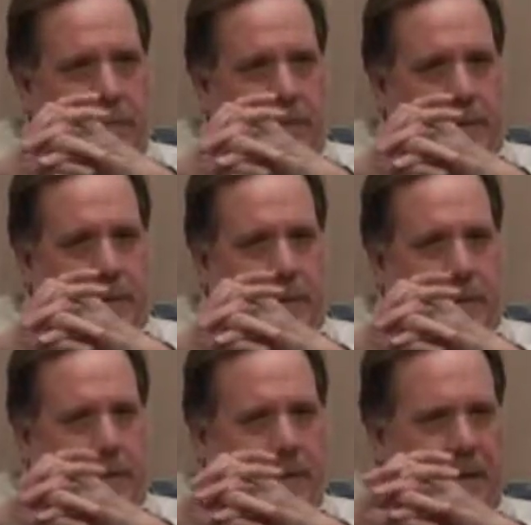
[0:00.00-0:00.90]
Uh, we
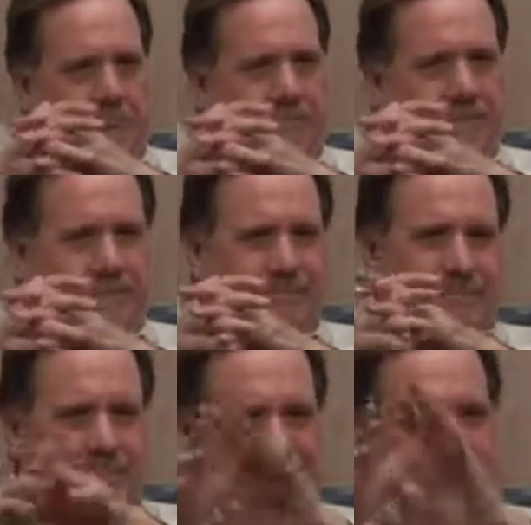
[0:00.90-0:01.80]
would have
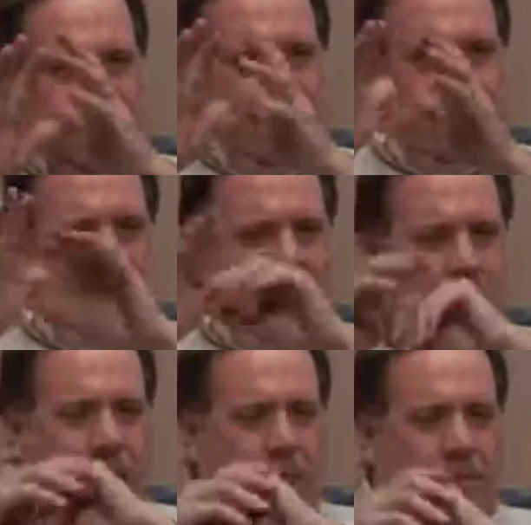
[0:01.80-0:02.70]
uh,
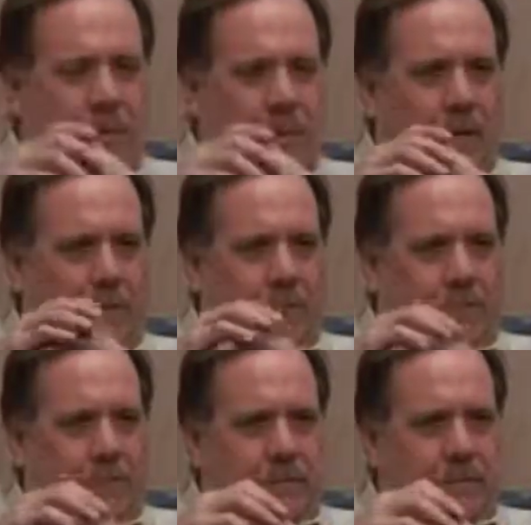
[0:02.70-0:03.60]
somewhere around 12
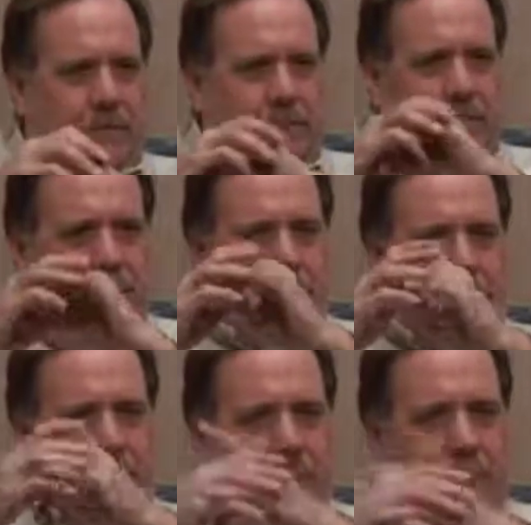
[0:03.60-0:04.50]

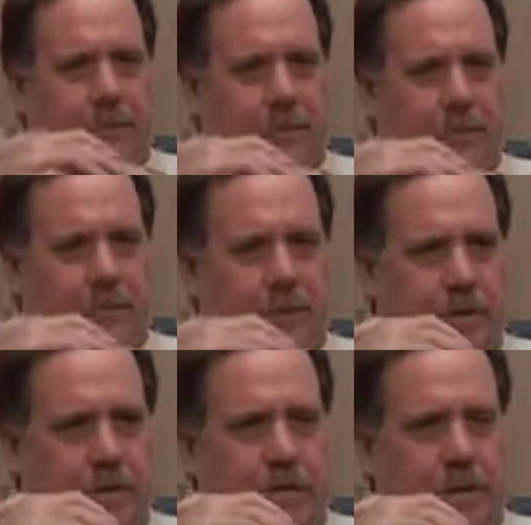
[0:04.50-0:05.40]
uh, general
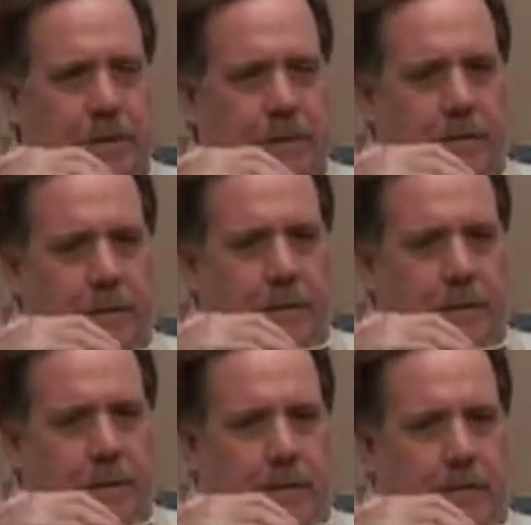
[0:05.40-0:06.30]
chairmen.
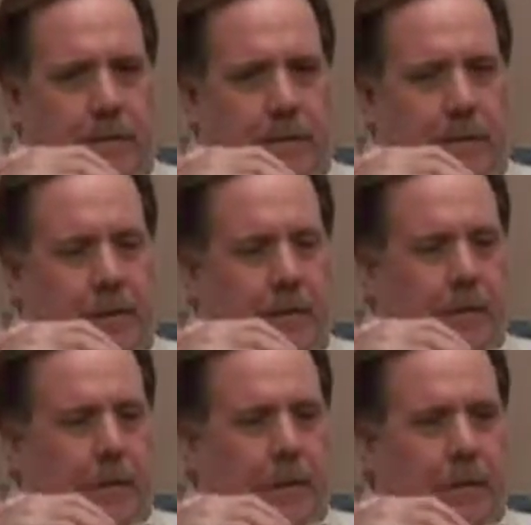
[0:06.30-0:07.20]
Now, they
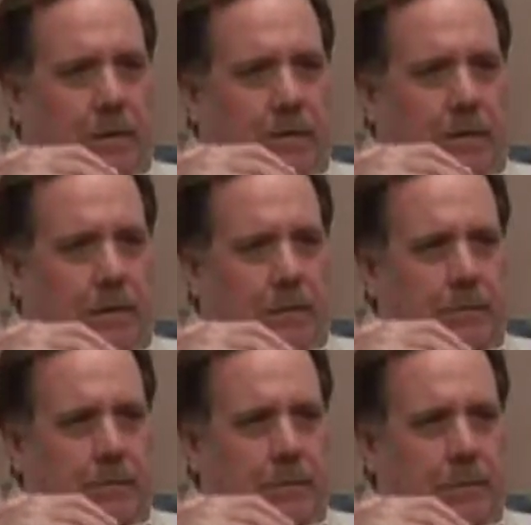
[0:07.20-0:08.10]
were all
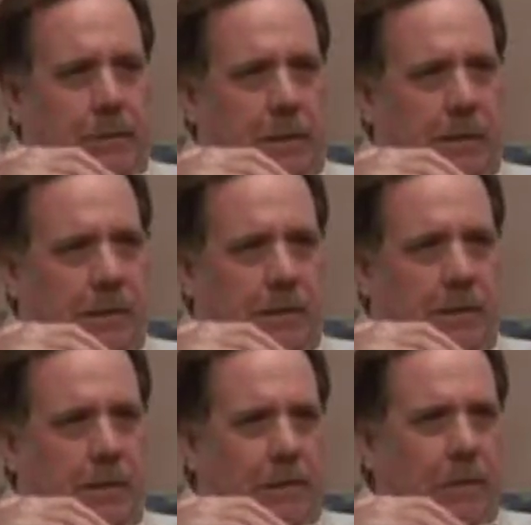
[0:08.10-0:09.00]
elected
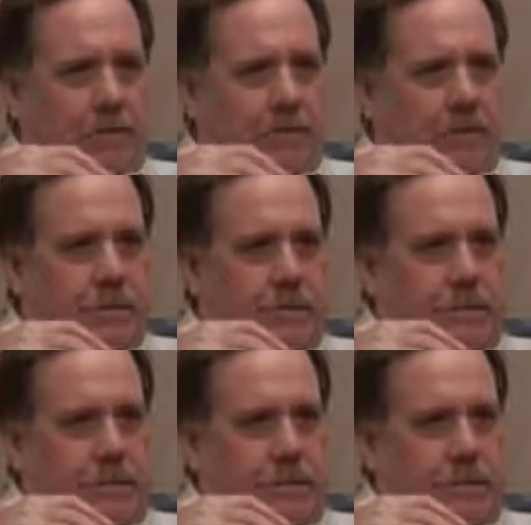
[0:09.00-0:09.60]
at large.